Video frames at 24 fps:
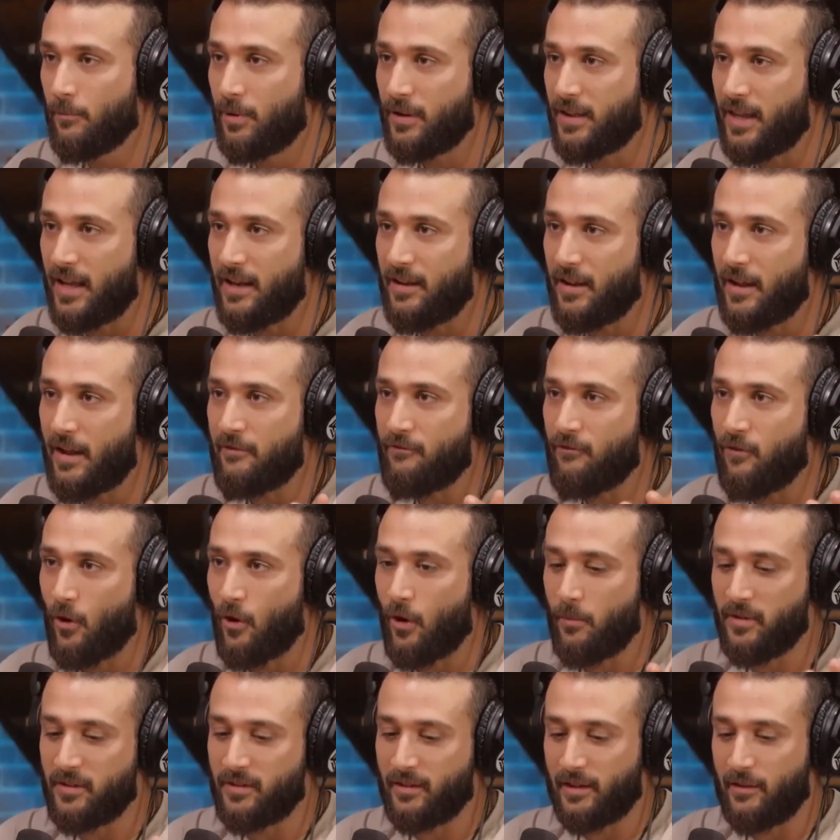But then that
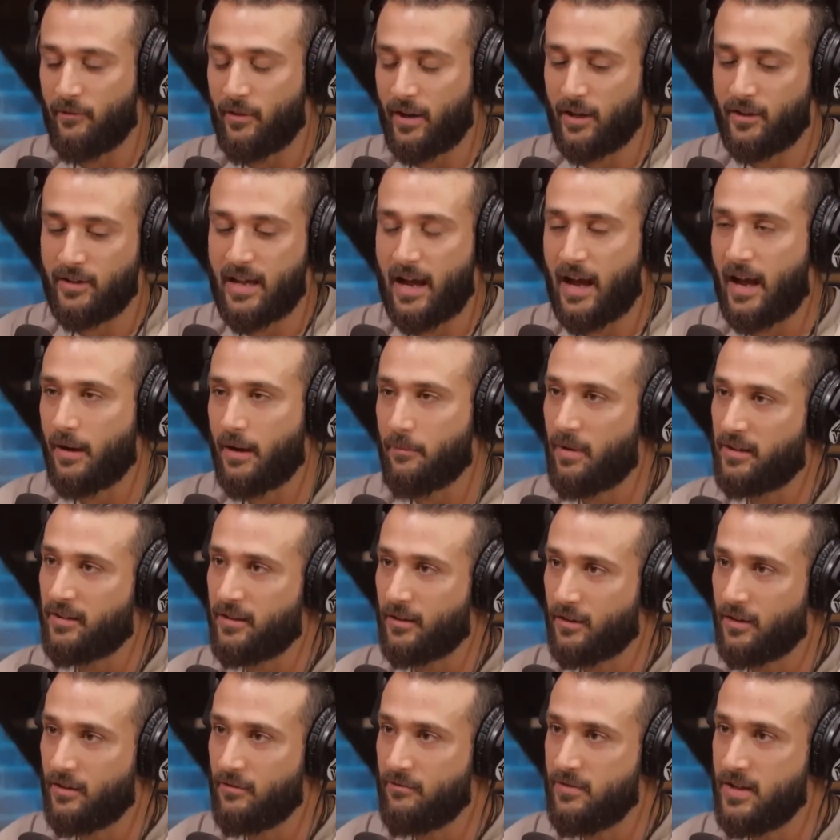farm is living and dying
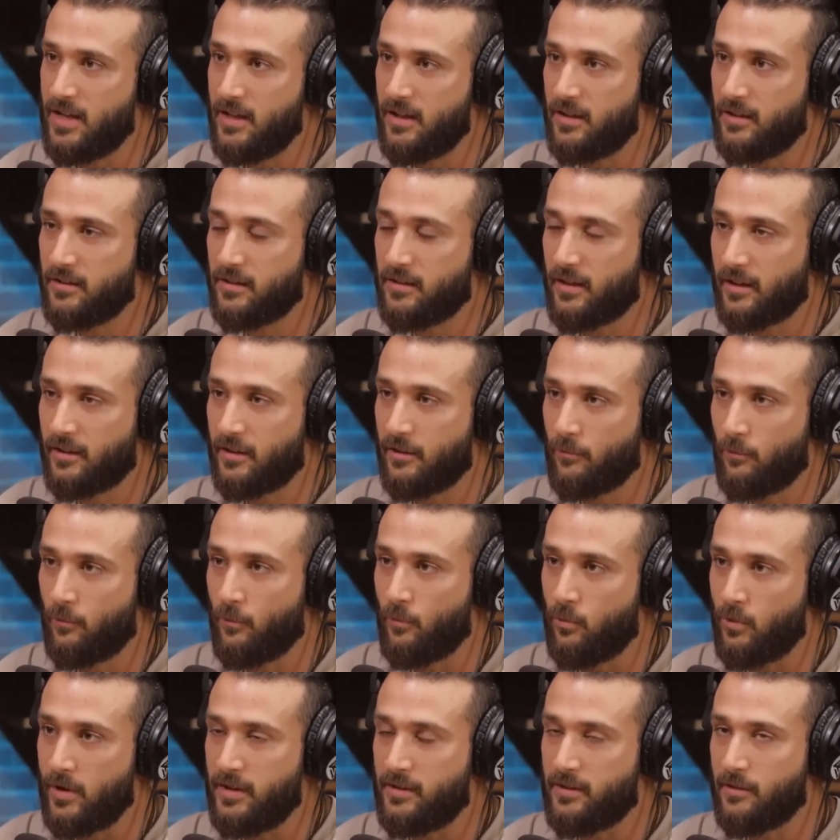based on convenience. Like the
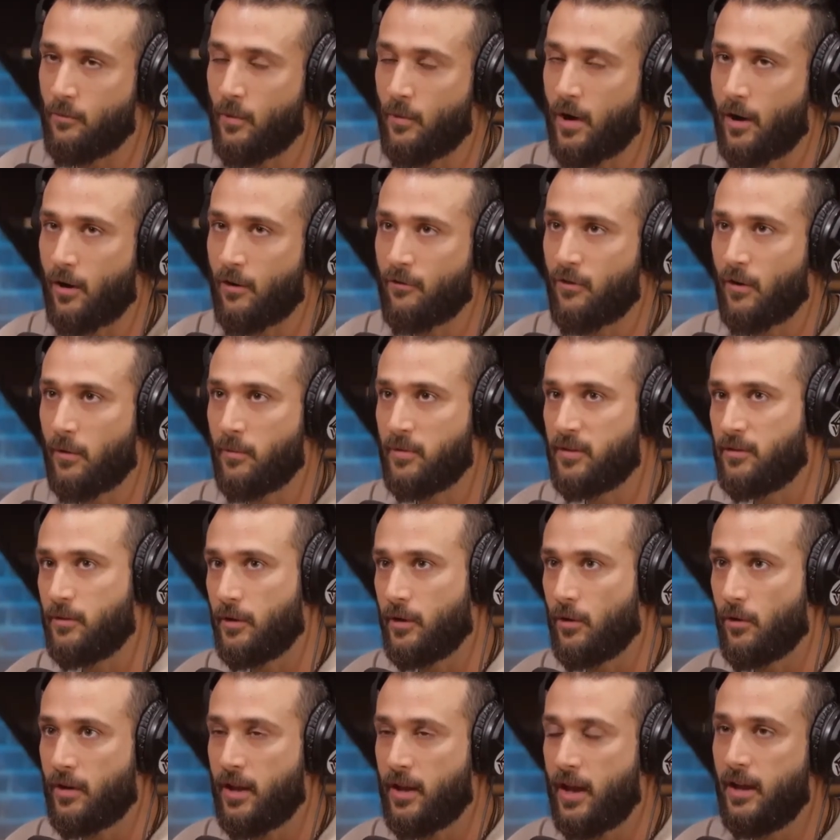reason why our farm is
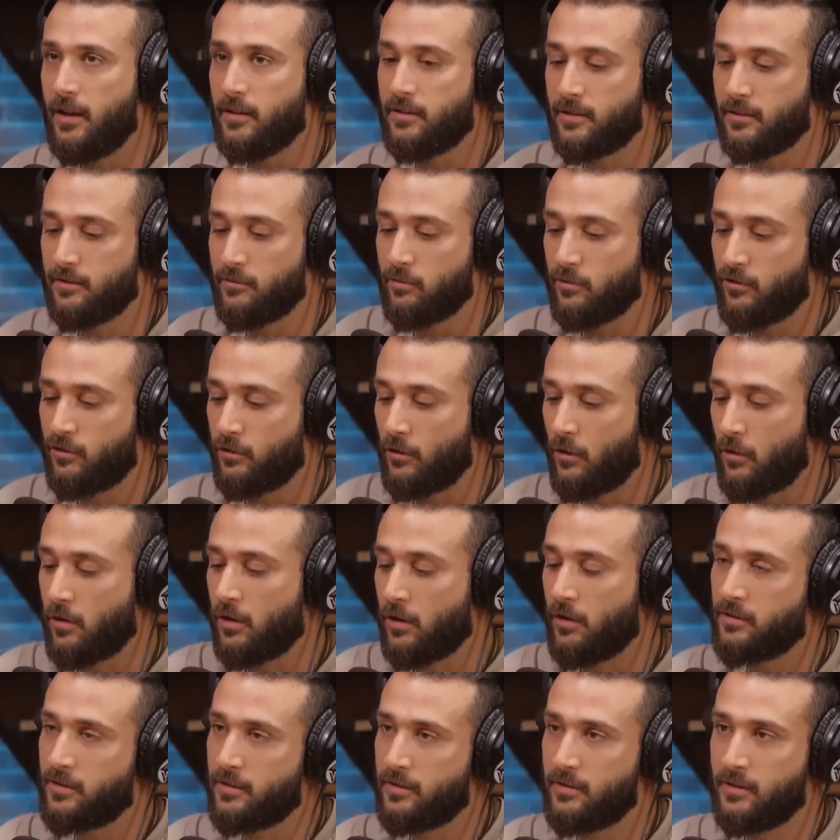doing okay is because we're so
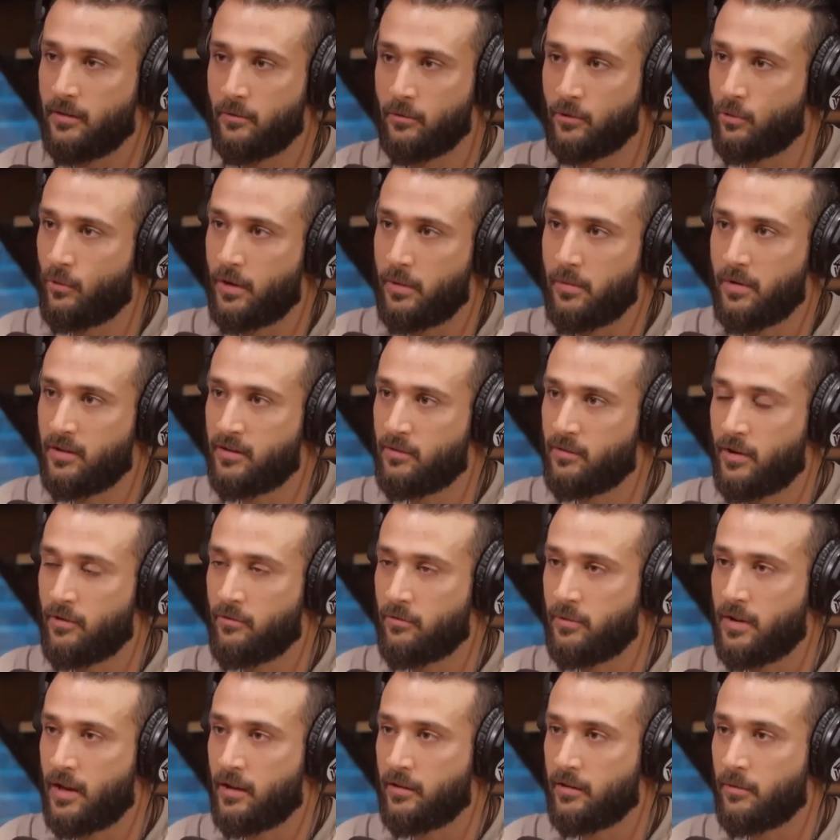close to the city. We're 20 minutes
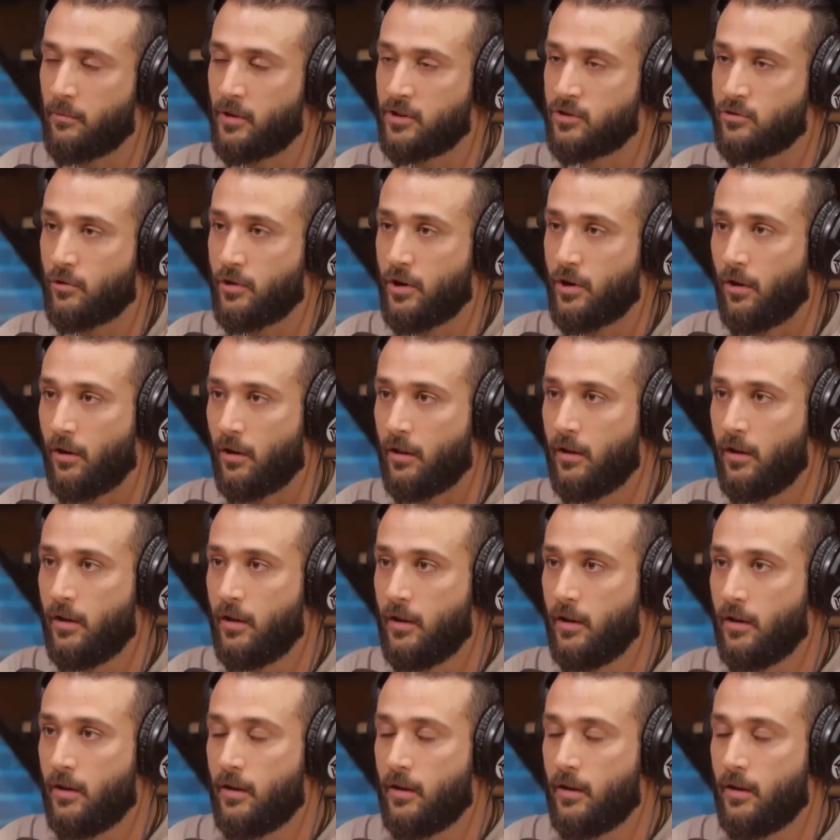away from downtown Montreal.